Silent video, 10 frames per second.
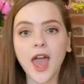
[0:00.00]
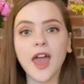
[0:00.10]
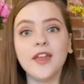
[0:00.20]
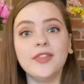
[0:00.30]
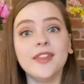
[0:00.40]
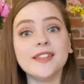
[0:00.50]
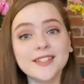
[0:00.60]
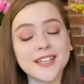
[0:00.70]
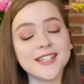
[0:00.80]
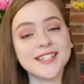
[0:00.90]
And
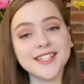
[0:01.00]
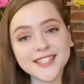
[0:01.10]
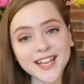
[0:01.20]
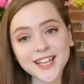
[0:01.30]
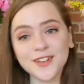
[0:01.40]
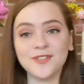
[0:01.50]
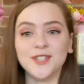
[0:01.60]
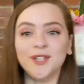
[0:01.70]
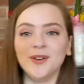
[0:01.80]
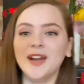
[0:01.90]
this is the second of
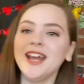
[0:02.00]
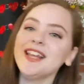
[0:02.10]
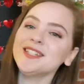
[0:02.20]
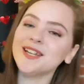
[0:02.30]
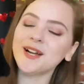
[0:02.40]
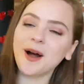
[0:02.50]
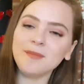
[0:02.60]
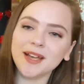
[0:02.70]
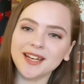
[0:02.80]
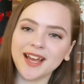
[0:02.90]
the two, and it's gonna
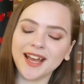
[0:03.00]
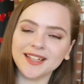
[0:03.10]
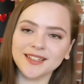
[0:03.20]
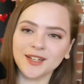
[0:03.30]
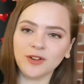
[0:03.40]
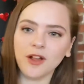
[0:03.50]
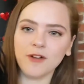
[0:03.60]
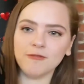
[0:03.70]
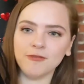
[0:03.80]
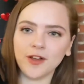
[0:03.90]
come in a little
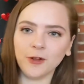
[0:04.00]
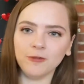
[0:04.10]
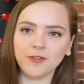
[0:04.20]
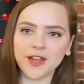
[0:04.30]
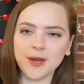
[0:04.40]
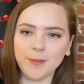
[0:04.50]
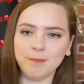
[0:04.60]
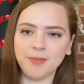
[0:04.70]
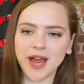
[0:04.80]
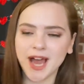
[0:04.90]
velvet
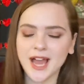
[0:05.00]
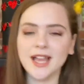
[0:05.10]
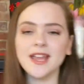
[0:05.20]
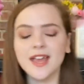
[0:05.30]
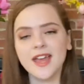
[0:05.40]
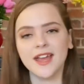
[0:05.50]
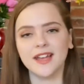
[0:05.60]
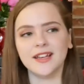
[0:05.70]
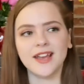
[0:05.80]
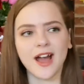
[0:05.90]
bag.
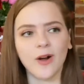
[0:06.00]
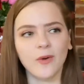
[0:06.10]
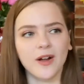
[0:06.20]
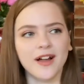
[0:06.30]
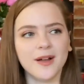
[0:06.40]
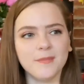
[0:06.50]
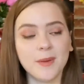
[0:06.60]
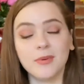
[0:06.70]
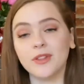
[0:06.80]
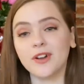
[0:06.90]
Now,
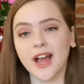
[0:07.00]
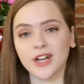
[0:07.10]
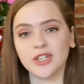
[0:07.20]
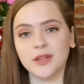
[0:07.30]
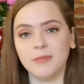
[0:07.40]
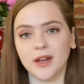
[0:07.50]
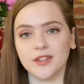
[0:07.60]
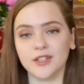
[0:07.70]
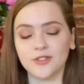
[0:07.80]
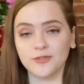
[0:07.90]
my brother actually
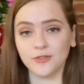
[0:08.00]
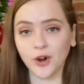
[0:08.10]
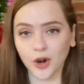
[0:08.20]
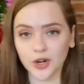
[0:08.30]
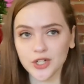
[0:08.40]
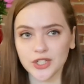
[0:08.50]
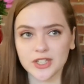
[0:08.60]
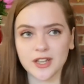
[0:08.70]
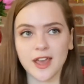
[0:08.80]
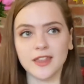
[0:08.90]
bought this
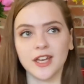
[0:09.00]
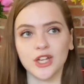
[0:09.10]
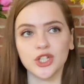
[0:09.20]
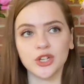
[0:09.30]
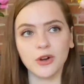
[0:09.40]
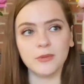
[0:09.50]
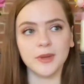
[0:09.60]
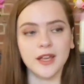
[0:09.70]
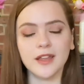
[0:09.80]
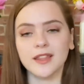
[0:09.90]
first, and then he showed
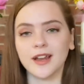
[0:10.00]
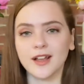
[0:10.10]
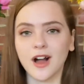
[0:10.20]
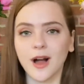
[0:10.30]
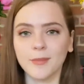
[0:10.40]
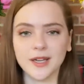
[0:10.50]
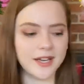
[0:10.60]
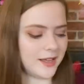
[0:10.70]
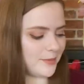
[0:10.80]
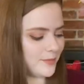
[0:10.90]
me, and then I copied
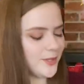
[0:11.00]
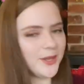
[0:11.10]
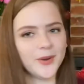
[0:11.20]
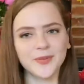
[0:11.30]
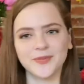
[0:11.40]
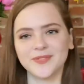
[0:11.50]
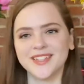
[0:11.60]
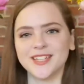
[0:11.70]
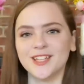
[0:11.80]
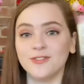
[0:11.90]
him, so
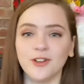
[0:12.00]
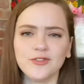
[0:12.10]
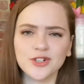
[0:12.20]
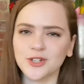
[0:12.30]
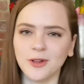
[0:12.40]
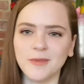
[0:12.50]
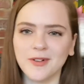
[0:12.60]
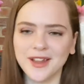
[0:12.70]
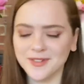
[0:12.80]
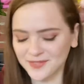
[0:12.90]
it's his fault for showing me,
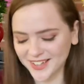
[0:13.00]
right?